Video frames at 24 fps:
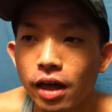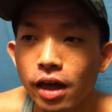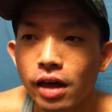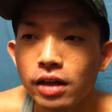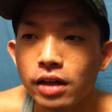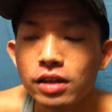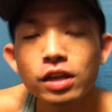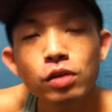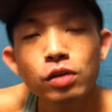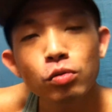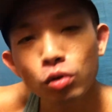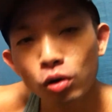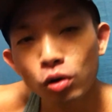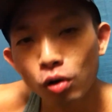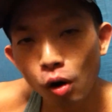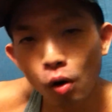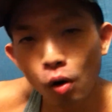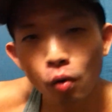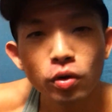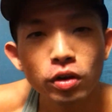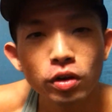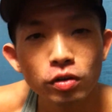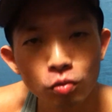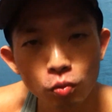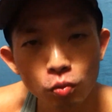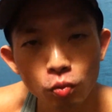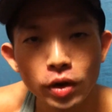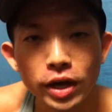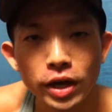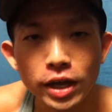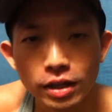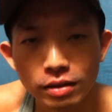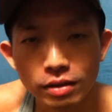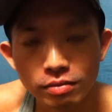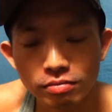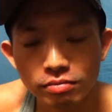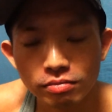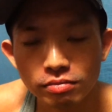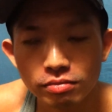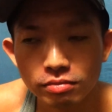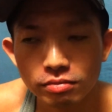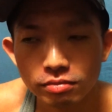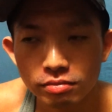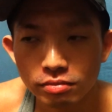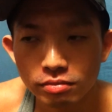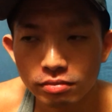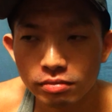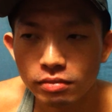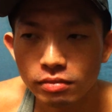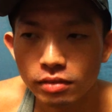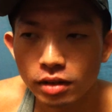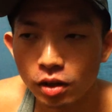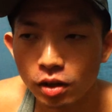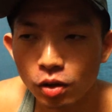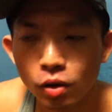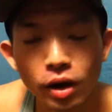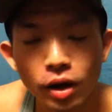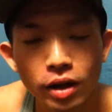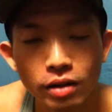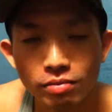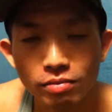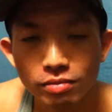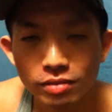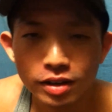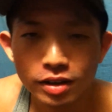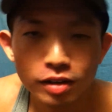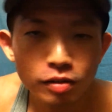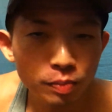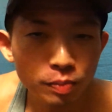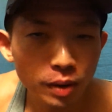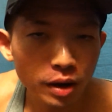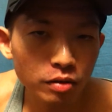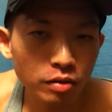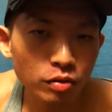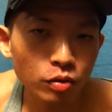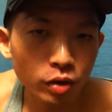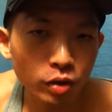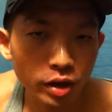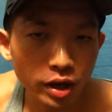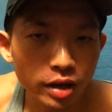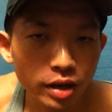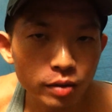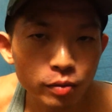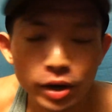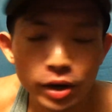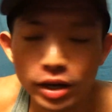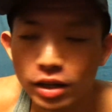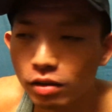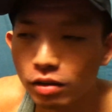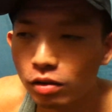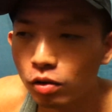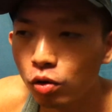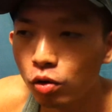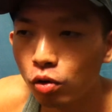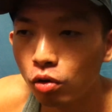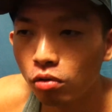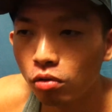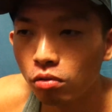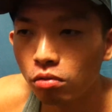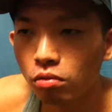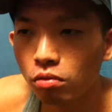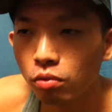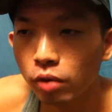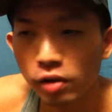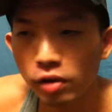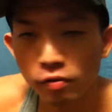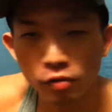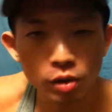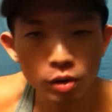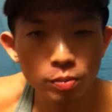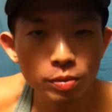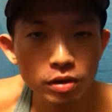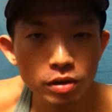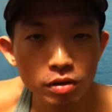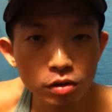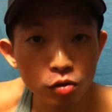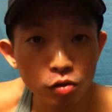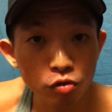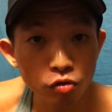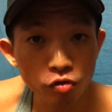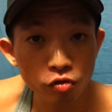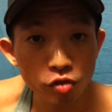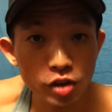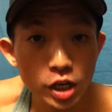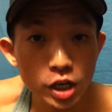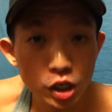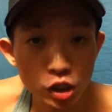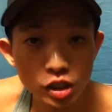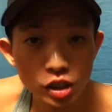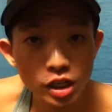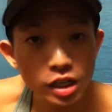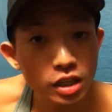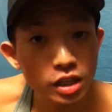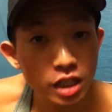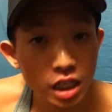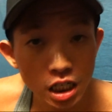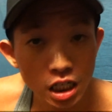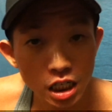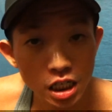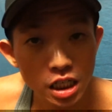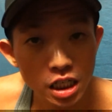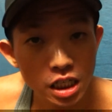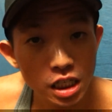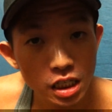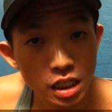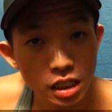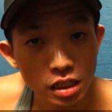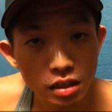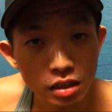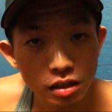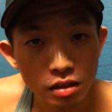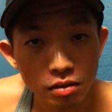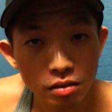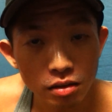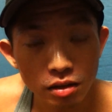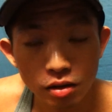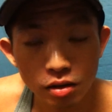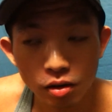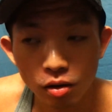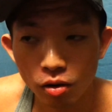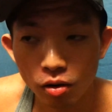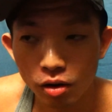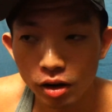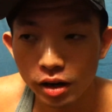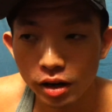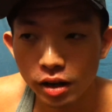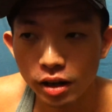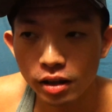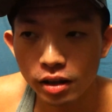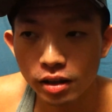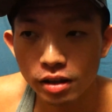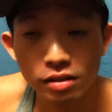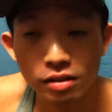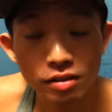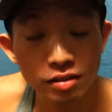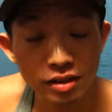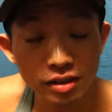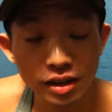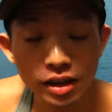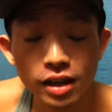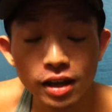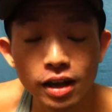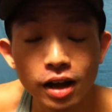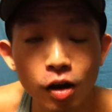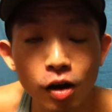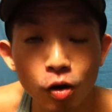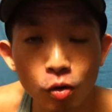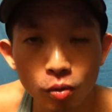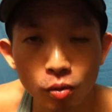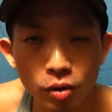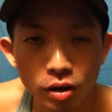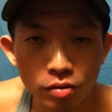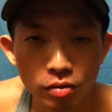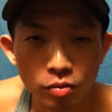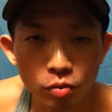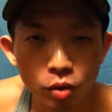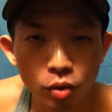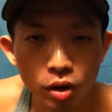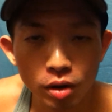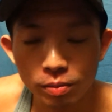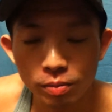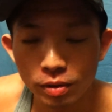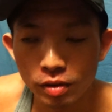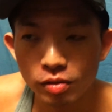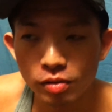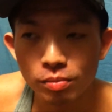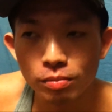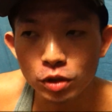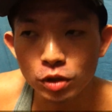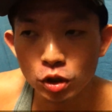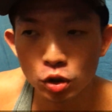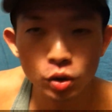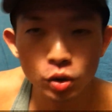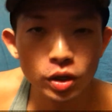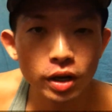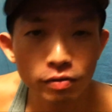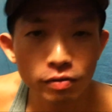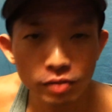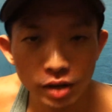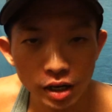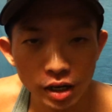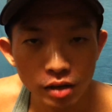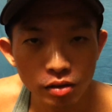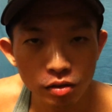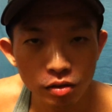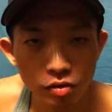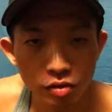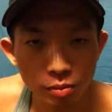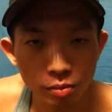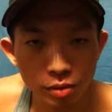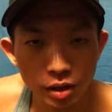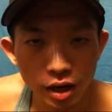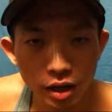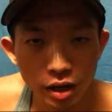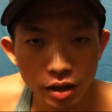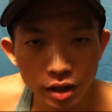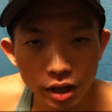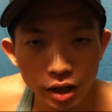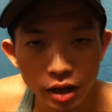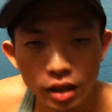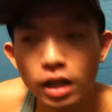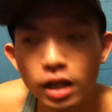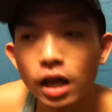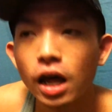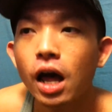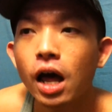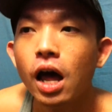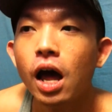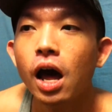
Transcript: And he would always wait, and this part is okay, where you wait for the person to finish their turn, alright, and then say what the person should have done or something like that.